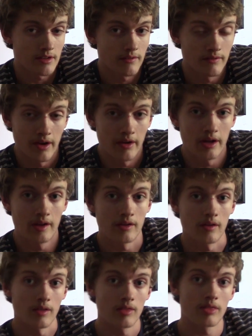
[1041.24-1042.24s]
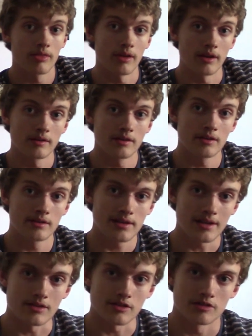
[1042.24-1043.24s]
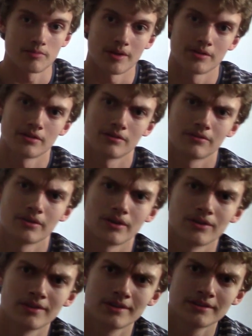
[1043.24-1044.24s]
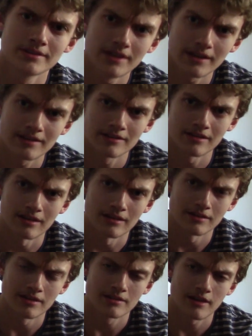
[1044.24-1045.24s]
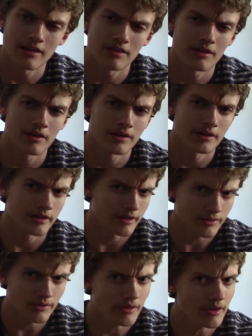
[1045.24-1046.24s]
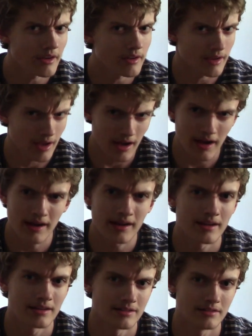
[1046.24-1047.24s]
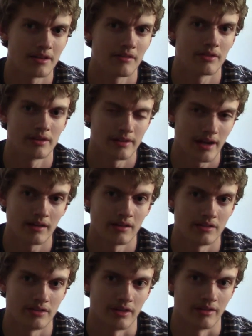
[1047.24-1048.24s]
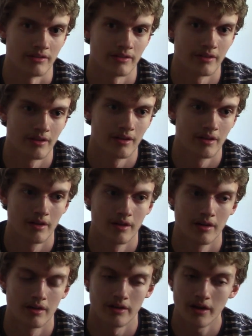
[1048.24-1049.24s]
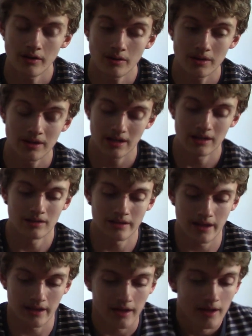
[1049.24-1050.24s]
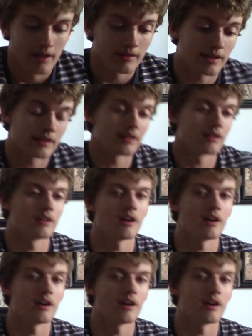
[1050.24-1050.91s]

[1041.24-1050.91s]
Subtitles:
a very good thing to teach, especially for in the 60s, is that there are different kinds of intelligence. Not only can you, like,